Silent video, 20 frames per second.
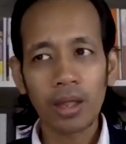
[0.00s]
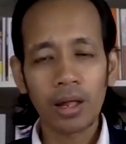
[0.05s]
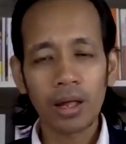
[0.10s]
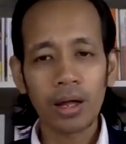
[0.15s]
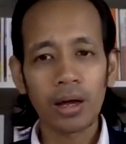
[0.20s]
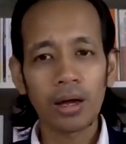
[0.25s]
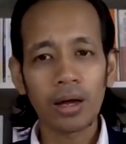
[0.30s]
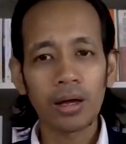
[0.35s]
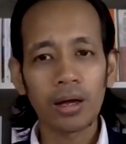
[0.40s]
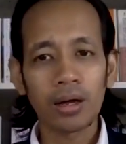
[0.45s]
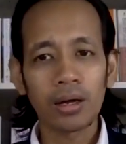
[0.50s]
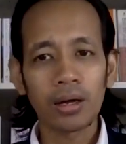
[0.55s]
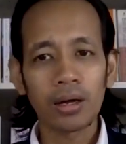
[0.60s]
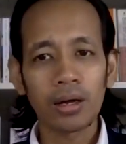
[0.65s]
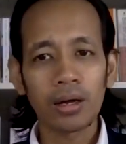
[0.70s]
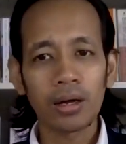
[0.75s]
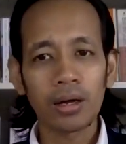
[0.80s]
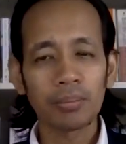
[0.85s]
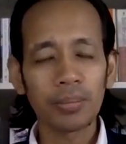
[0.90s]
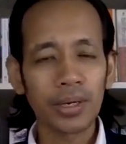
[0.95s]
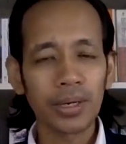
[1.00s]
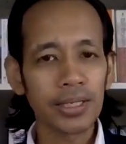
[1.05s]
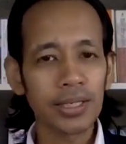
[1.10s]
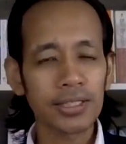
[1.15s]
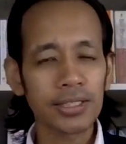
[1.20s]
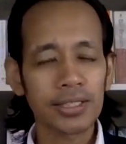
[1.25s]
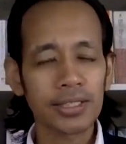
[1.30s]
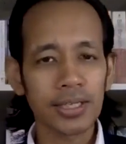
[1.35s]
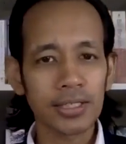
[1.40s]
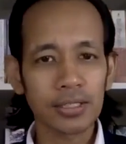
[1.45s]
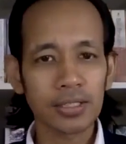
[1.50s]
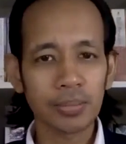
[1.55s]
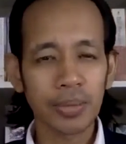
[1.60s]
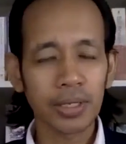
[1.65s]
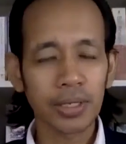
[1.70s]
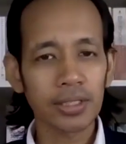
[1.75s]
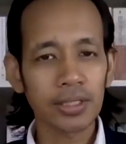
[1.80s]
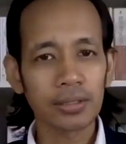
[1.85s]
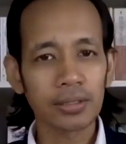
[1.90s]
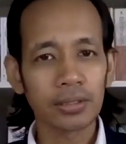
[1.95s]
uh, but this doesn't
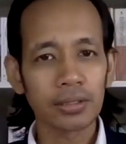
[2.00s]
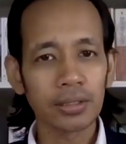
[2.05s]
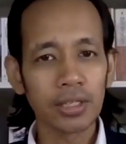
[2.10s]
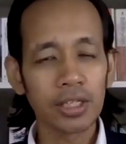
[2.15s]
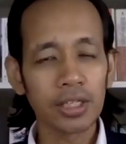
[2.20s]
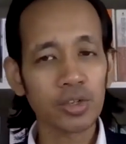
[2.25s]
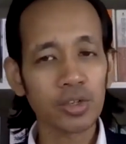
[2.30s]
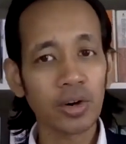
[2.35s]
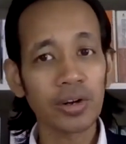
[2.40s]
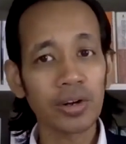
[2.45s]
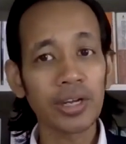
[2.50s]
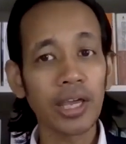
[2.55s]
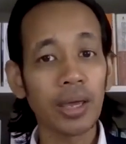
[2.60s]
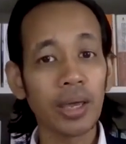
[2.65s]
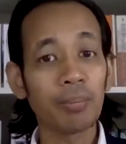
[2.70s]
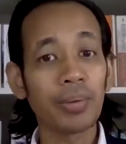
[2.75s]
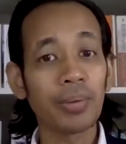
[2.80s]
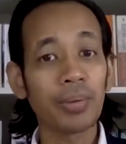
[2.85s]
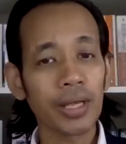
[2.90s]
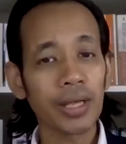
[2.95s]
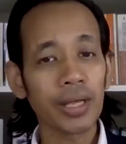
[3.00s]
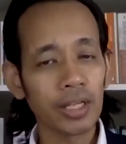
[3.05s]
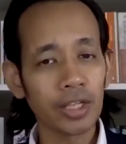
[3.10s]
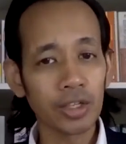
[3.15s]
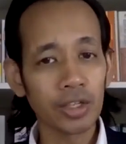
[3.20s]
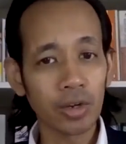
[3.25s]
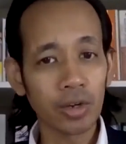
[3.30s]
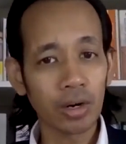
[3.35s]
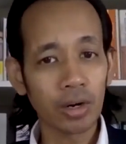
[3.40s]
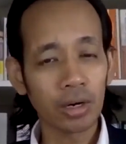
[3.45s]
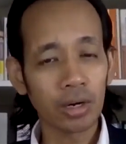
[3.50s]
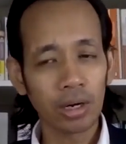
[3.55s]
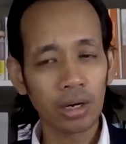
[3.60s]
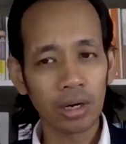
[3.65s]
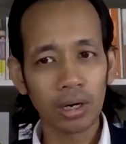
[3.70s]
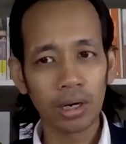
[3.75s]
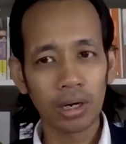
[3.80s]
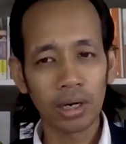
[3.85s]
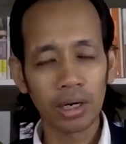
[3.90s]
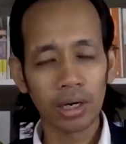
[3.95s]
matter. It's already embedded in your
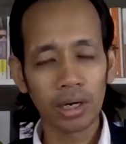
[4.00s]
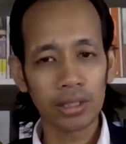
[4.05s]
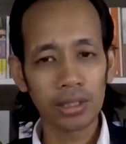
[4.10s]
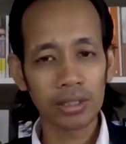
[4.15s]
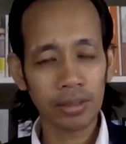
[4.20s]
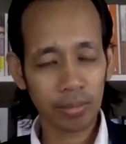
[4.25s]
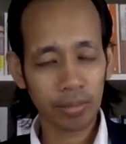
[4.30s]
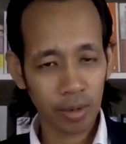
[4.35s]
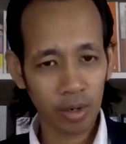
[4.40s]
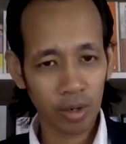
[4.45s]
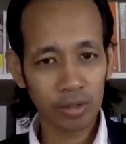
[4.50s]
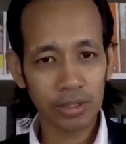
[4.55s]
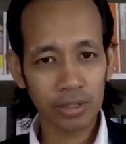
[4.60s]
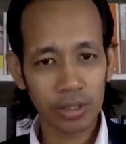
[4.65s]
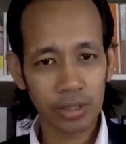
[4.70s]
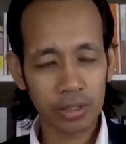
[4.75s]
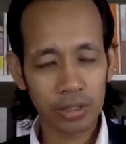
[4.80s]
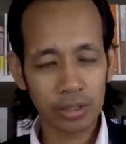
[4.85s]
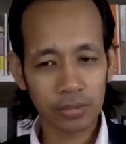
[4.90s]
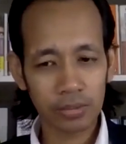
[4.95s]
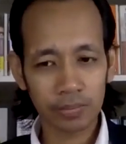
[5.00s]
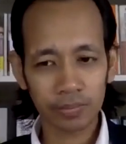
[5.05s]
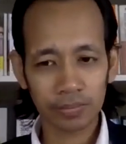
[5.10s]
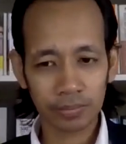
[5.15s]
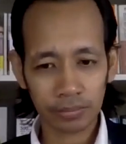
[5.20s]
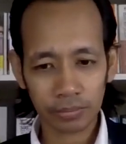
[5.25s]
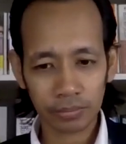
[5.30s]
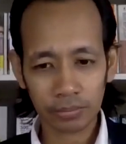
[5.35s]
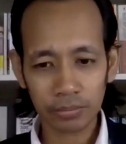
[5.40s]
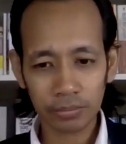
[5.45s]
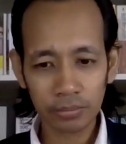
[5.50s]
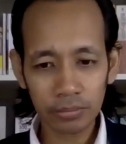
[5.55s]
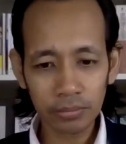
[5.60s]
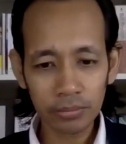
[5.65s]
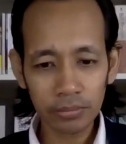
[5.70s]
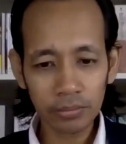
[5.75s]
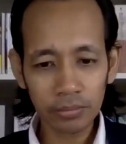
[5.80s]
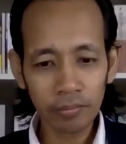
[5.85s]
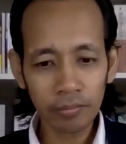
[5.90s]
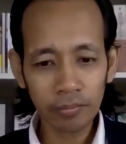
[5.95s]
uh, subconscious.
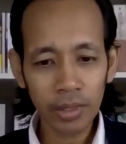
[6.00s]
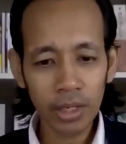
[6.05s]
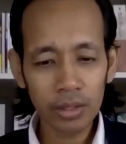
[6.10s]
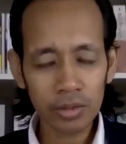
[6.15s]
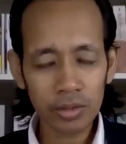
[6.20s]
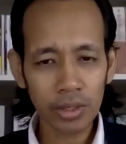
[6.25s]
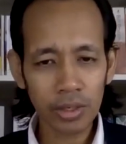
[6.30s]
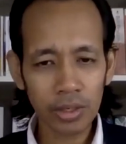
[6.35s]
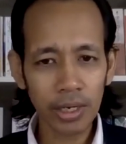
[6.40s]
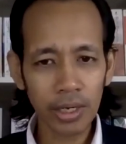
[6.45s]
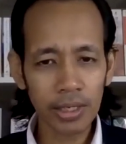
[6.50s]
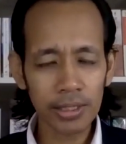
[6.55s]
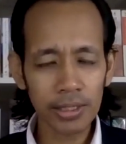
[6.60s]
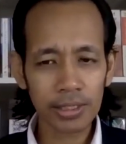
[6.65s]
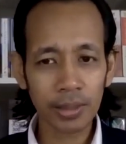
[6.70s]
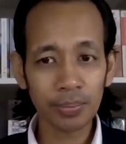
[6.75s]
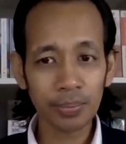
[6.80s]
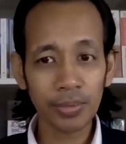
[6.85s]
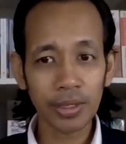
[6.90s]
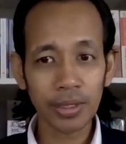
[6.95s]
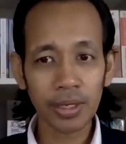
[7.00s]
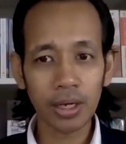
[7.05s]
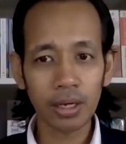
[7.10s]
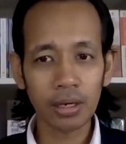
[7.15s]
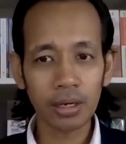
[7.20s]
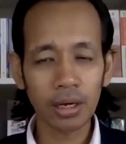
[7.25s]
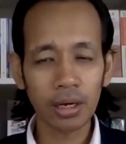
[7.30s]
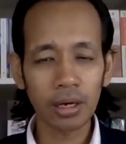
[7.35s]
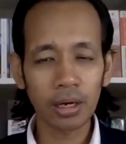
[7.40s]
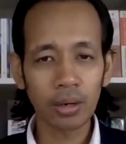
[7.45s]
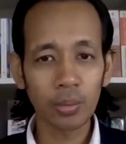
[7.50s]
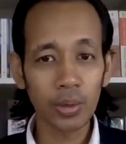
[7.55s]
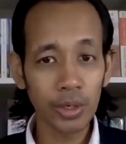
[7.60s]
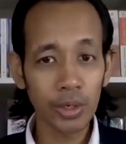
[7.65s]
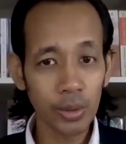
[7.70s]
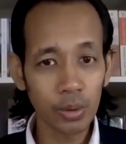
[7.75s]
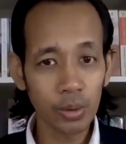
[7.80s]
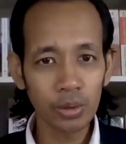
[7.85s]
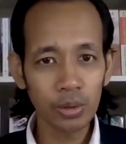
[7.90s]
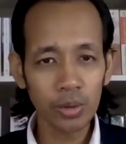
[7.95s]
So that is something that uh, we
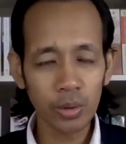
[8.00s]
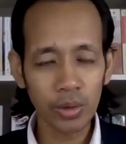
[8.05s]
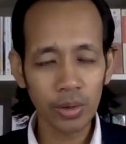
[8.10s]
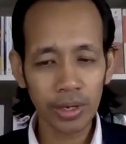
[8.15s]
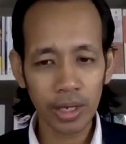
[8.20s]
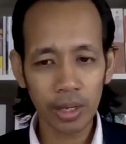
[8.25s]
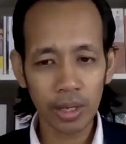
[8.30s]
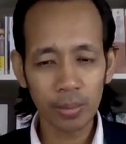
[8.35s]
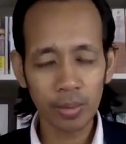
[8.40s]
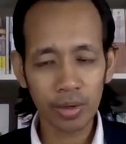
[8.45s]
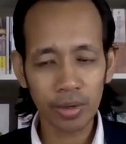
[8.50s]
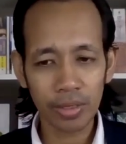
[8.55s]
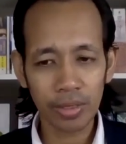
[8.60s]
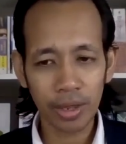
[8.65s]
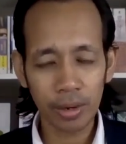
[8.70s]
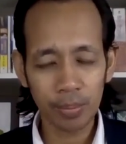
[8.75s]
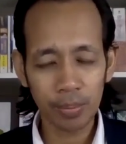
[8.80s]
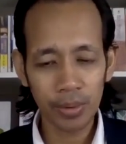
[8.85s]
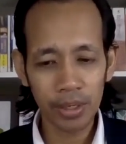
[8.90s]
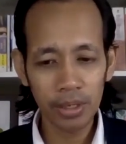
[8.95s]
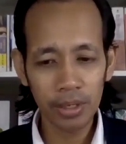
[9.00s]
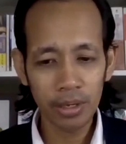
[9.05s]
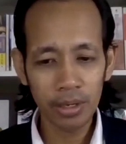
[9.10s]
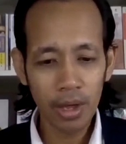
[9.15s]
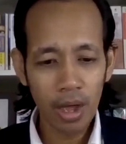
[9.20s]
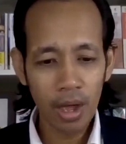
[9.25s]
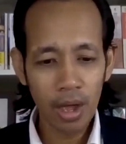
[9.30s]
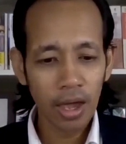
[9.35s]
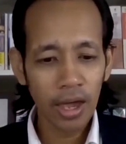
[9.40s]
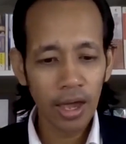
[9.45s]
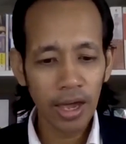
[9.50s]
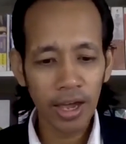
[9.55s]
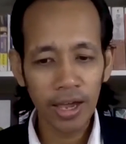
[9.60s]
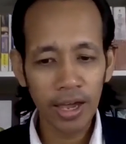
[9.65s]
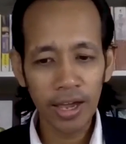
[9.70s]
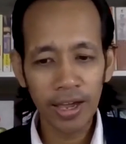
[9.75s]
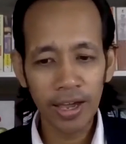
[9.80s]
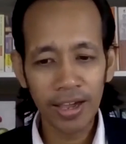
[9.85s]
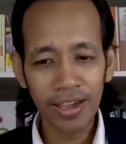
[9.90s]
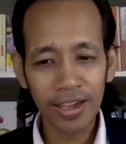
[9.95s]
do during hypnotherapy.
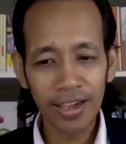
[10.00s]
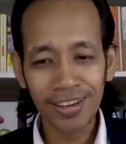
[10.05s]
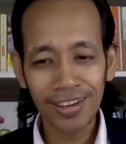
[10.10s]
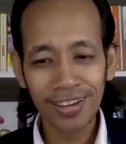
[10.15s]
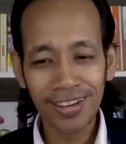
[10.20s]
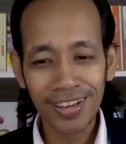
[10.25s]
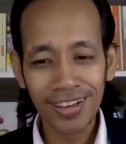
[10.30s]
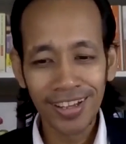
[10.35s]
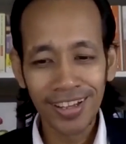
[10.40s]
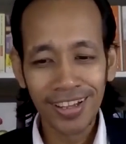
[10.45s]
And